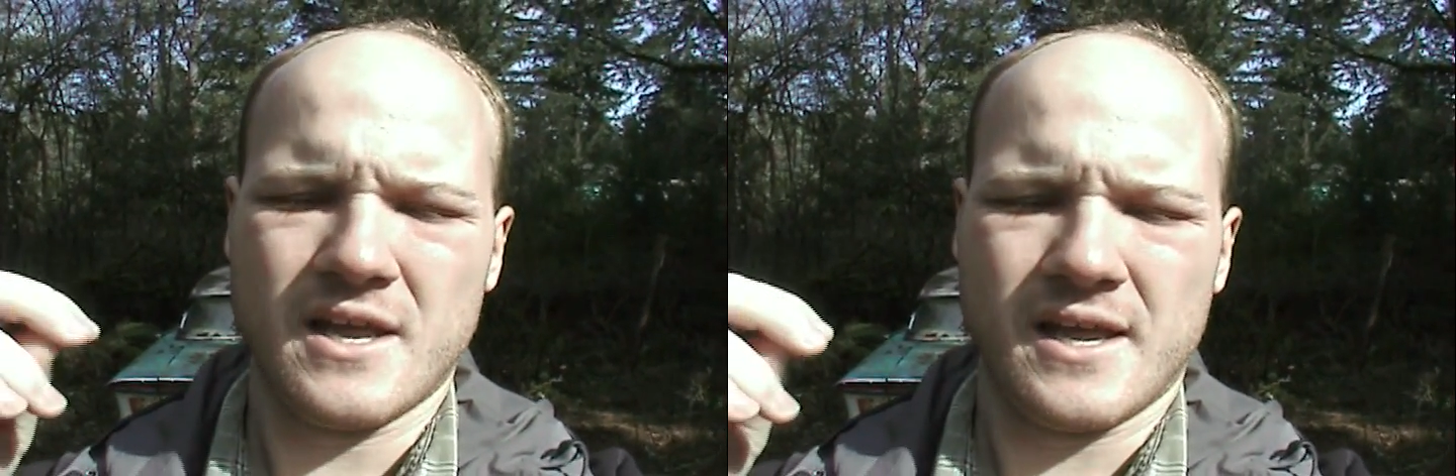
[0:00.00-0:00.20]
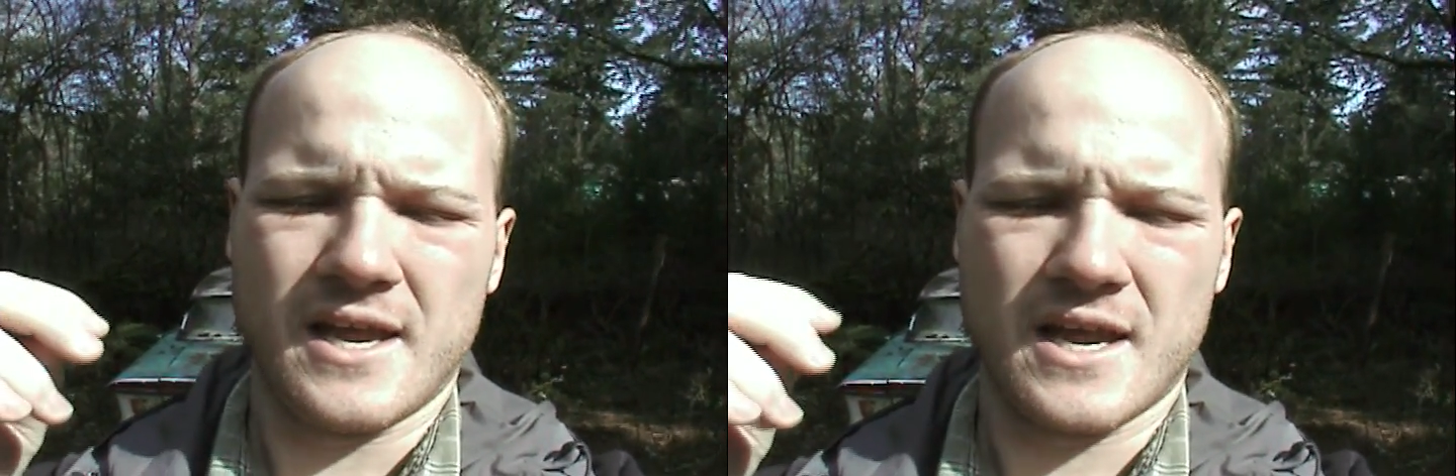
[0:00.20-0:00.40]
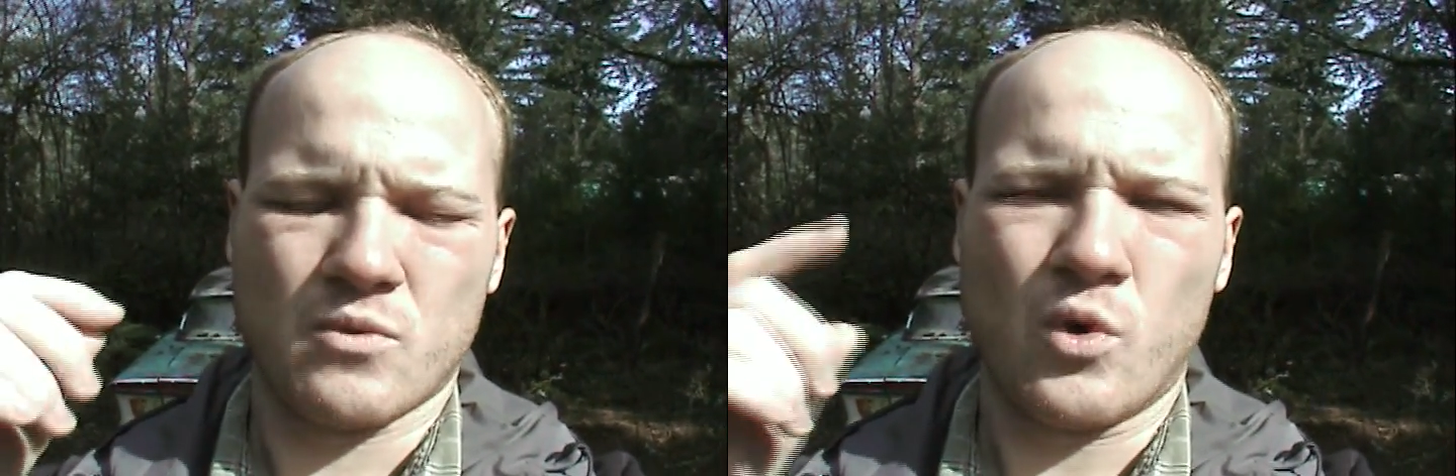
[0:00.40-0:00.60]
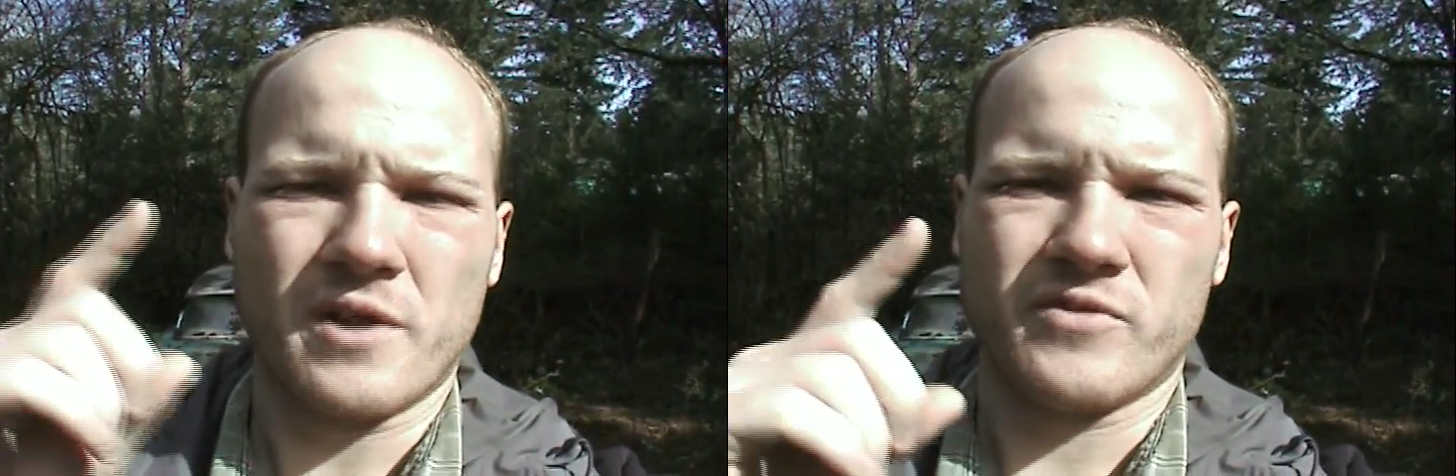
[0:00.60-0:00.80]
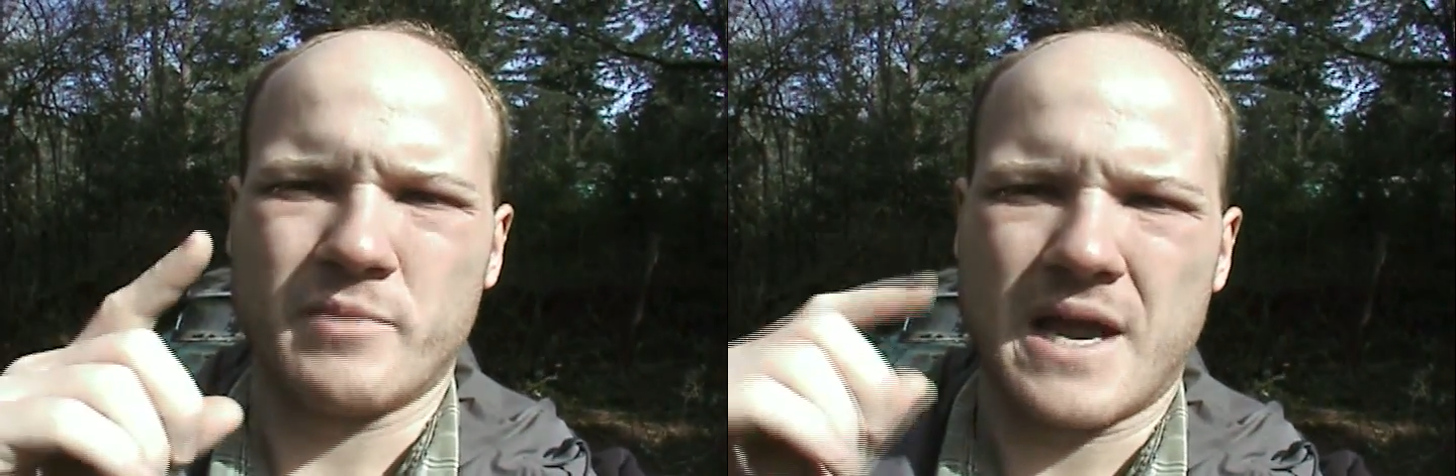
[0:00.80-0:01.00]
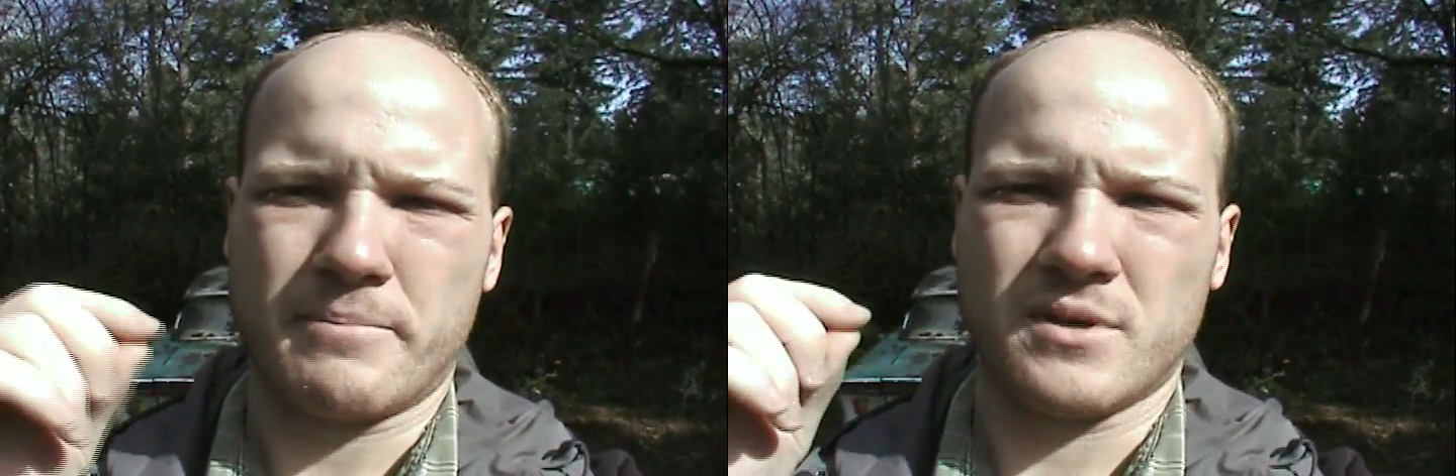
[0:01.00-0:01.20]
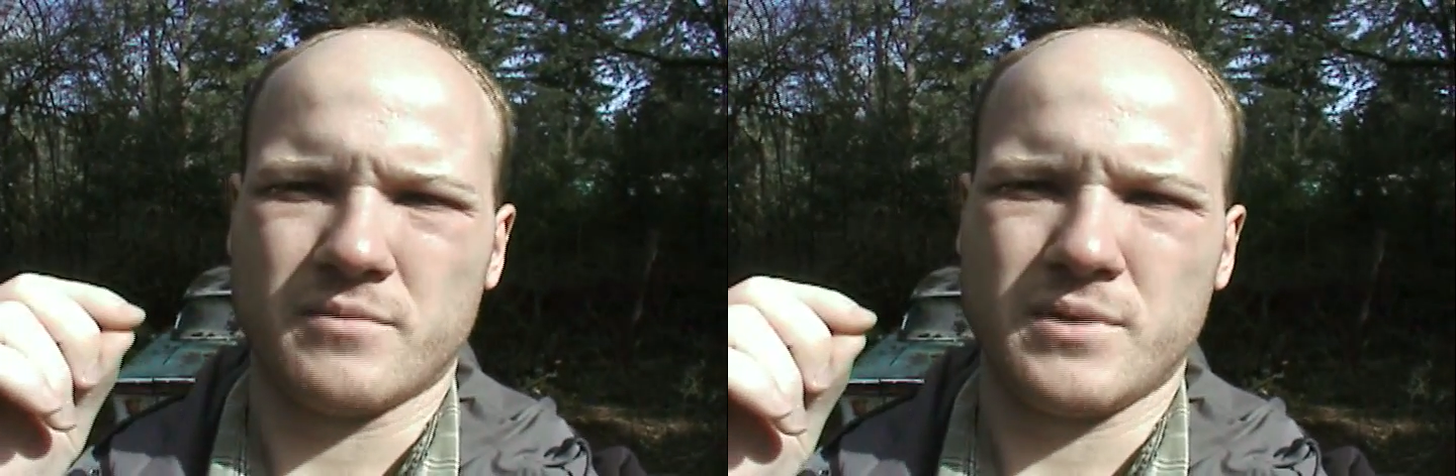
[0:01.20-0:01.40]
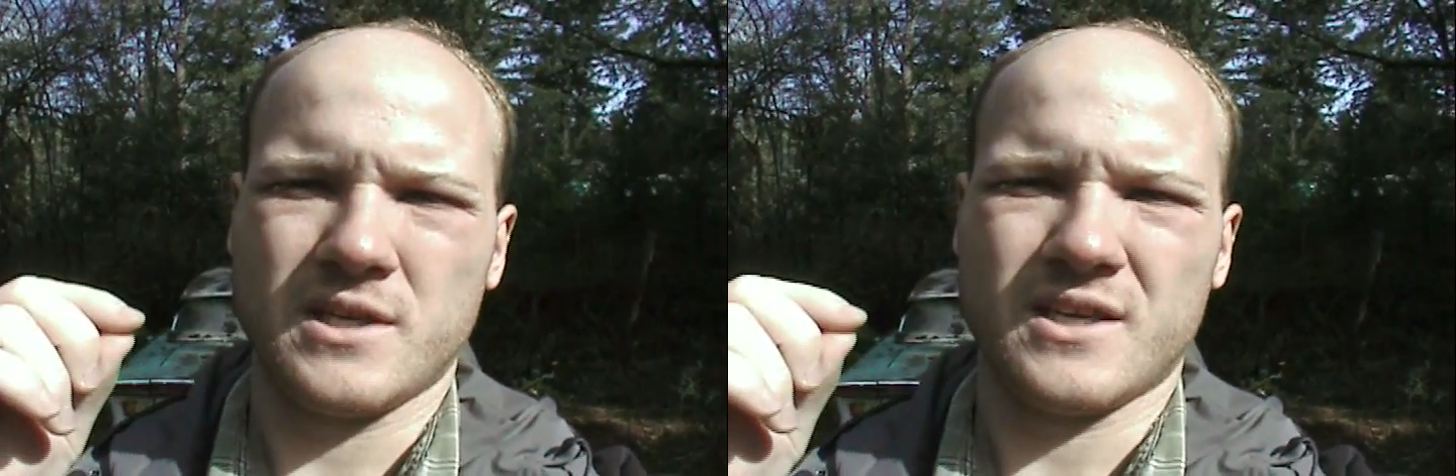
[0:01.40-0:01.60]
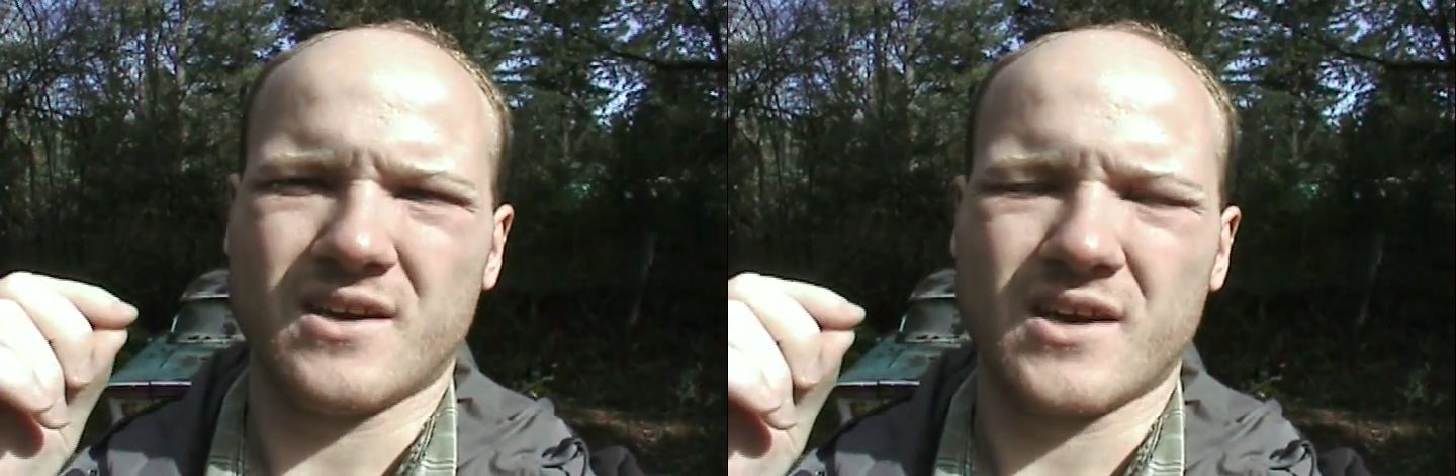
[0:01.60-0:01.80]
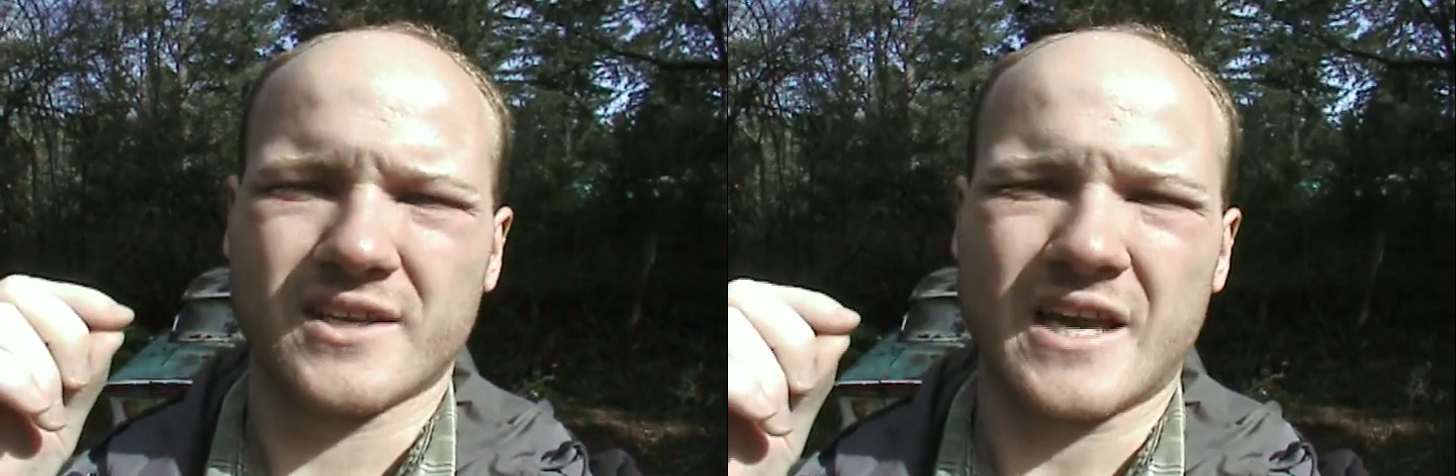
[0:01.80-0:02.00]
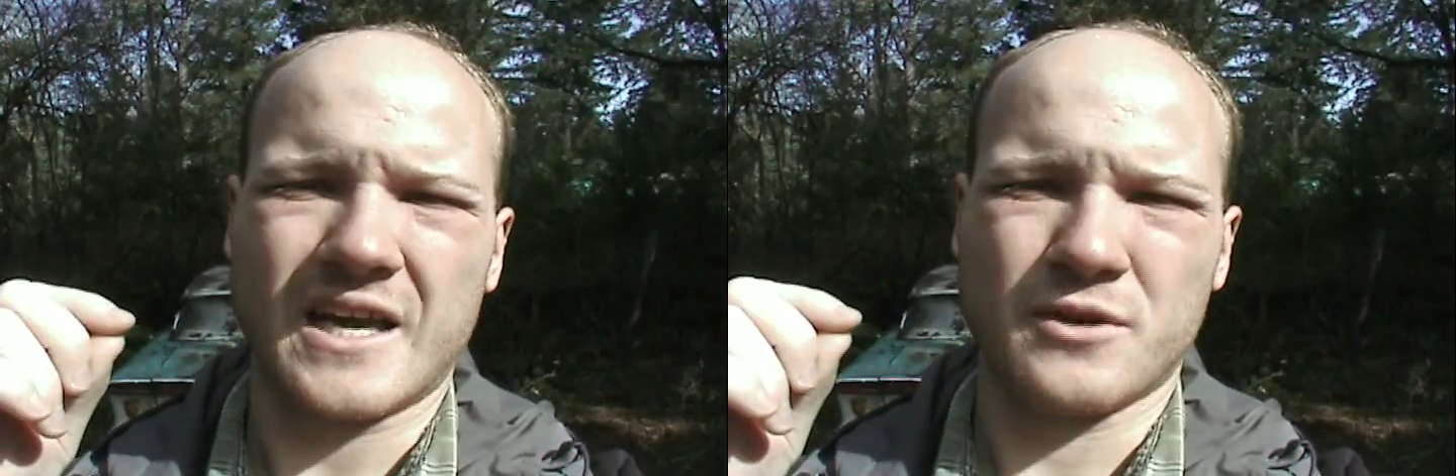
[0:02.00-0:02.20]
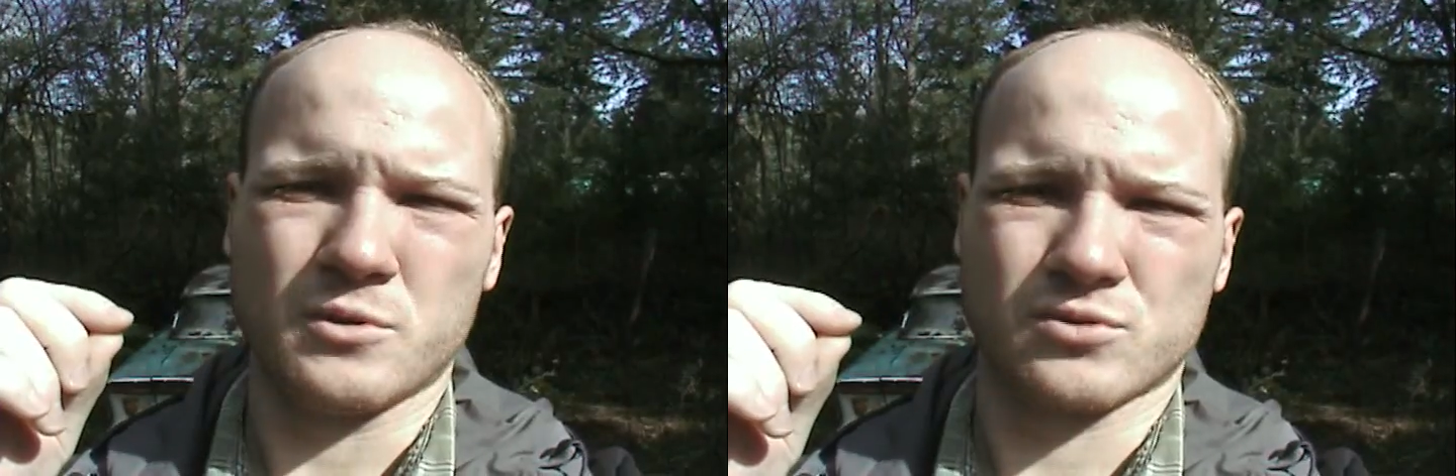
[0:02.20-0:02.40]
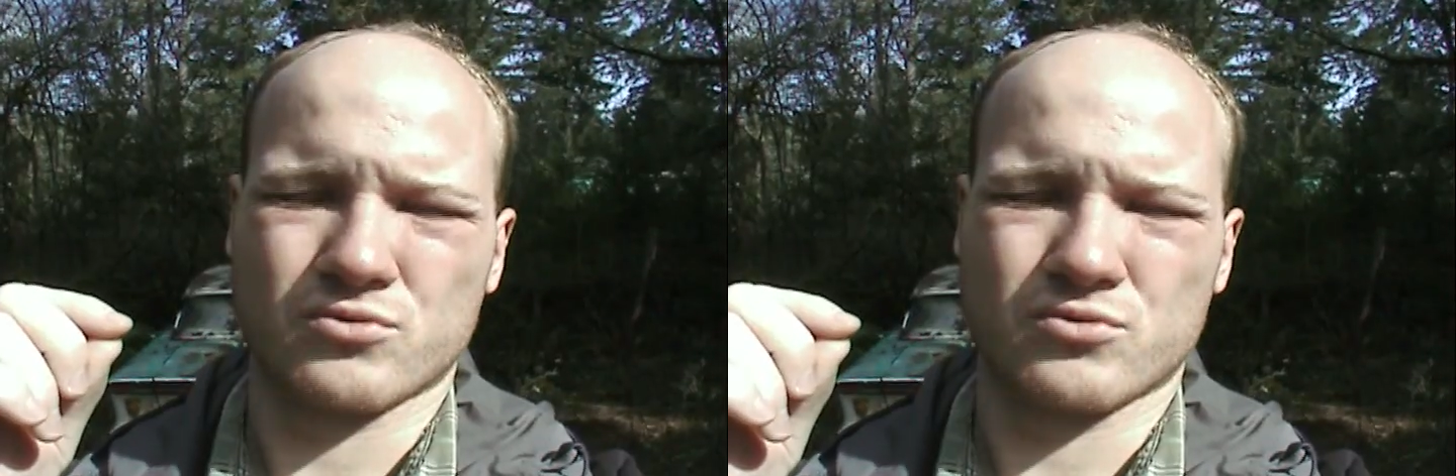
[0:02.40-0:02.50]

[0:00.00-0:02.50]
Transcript: and one of them happened to be a guy who was